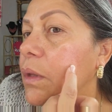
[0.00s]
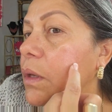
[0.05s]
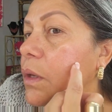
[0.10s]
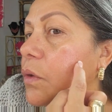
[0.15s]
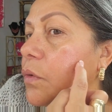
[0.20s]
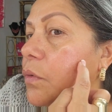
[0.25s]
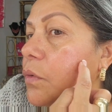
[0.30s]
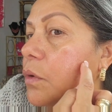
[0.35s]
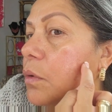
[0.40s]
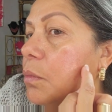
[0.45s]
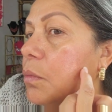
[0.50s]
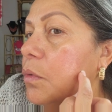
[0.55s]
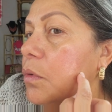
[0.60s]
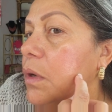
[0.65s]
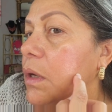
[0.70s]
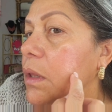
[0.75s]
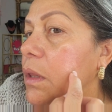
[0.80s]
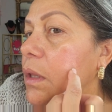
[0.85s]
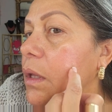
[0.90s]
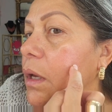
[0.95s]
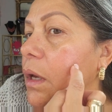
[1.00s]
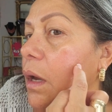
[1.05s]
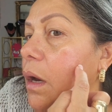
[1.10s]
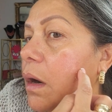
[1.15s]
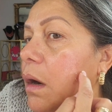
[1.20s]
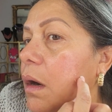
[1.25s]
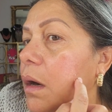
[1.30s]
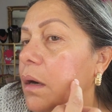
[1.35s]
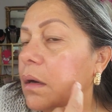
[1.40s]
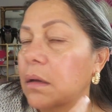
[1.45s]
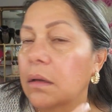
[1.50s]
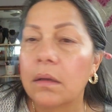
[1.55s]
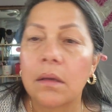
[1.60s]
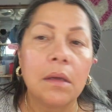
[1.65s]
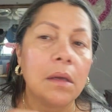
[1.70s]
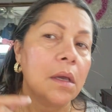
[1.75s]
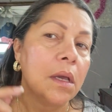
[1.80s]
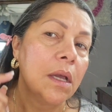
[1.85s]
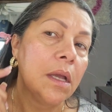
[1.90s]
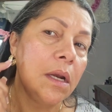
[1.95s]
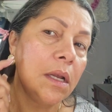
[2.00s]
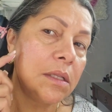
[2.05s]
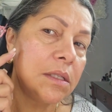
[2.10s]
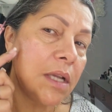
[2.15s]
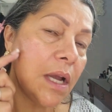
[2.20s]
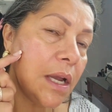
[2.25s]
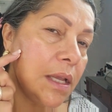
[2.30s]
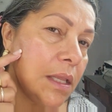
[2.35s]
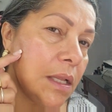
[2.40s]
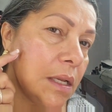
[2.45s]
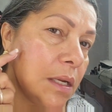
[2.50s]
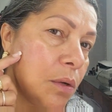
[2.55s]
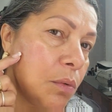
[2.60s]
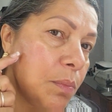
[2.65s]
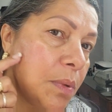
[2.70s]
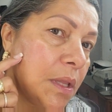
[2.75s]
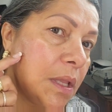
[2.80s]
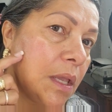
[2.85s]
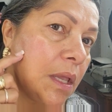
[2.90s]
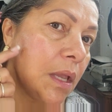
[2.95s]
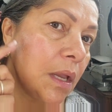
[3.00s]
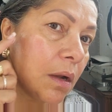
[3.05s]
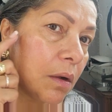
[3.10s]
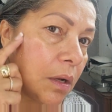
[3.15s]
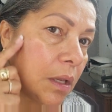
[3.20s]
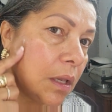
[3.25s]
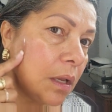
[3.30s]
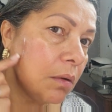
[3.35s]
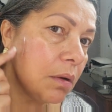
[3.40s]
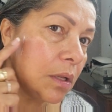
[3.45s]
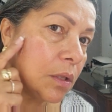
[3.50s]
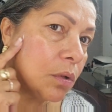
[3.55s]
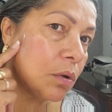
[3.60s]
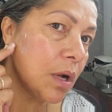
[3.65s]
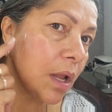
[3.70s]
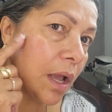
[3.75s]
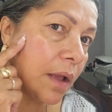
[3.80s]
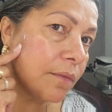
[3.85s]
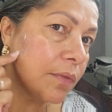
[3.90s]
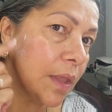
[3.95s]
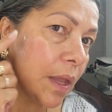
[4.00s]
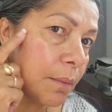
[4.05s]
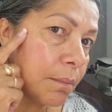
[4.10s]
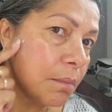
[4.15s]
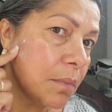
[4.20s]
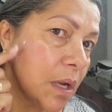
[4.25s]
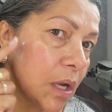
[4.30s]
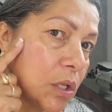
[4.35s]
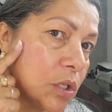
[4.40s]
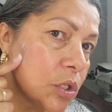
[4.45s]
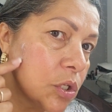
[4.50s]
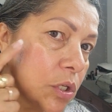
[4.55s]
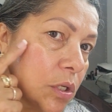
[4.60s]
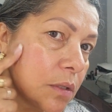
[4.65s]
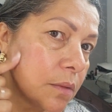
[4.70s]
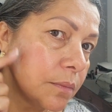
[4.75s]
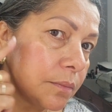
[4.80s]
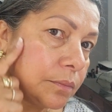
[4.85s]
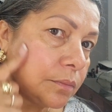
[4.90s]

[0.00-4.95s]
is somewhere in there, and a tiny little bit here. Here I don't have that much,